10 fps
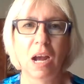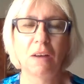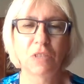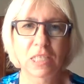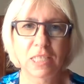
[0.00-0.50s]

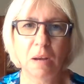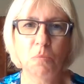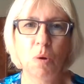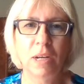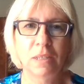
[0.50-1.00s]
of
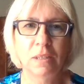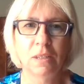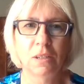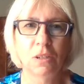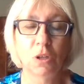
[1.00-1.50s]
someone
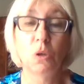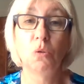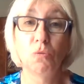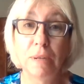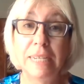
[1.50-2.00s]
who
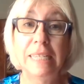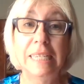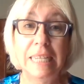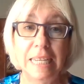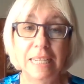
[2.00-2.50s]

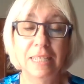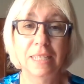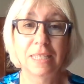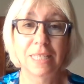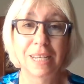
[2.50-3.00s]
really
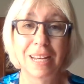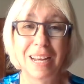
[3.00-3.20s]
is